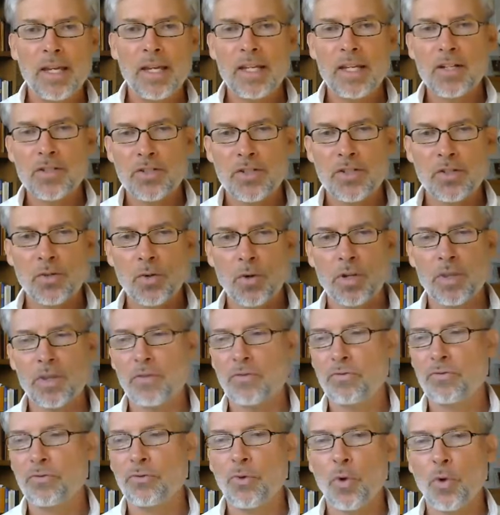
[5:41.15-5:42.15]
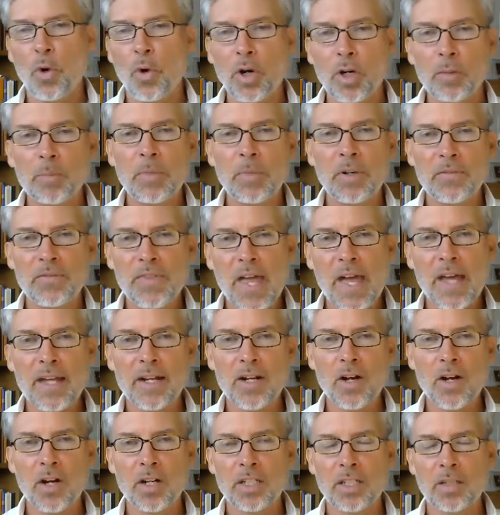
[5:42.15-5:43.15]
Here's sort of the form of that
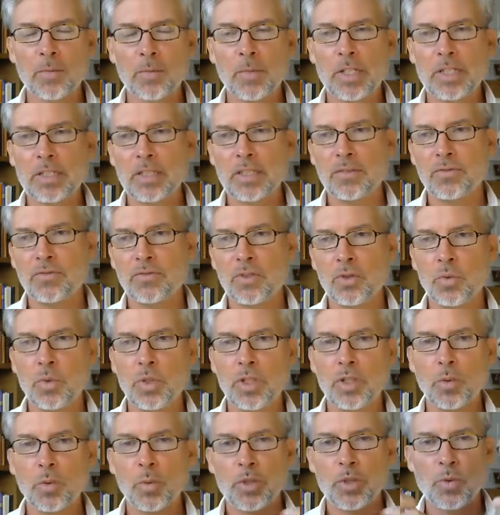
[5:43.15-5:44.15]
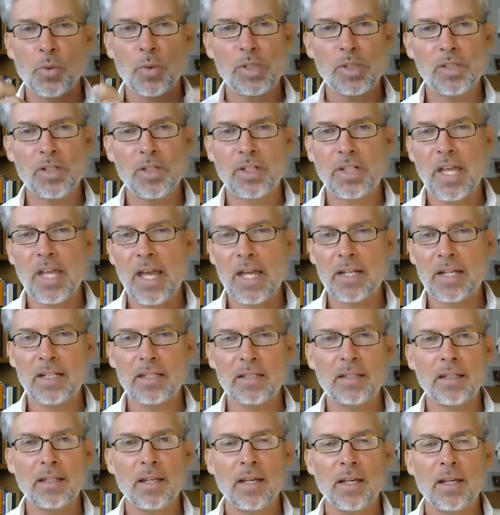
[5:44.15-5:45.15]
argument, if you will, which we look at
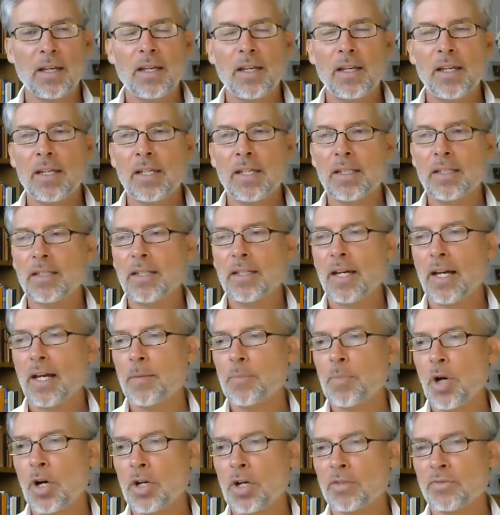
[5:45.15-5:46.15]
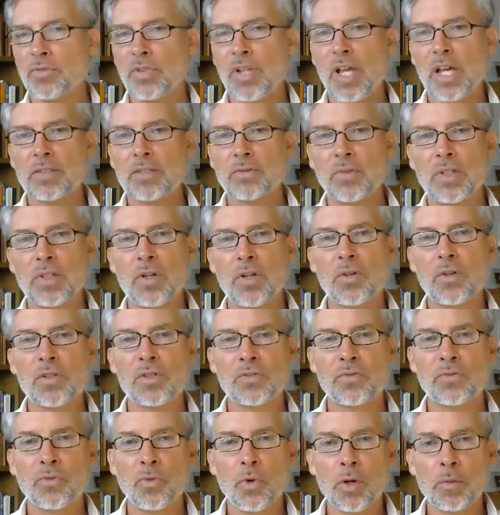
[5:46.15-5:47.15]
in, in uh, part of philosophy known
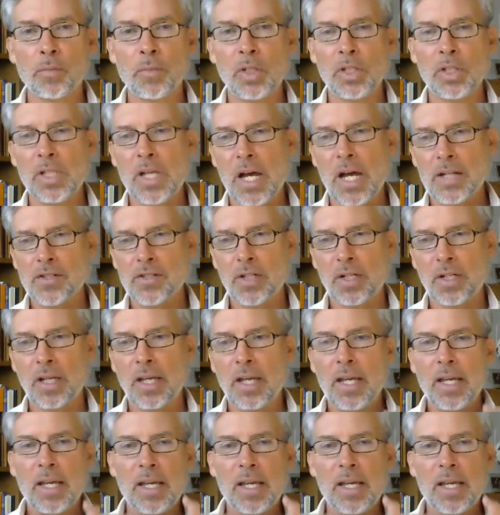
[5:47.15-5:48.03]
as formal logic.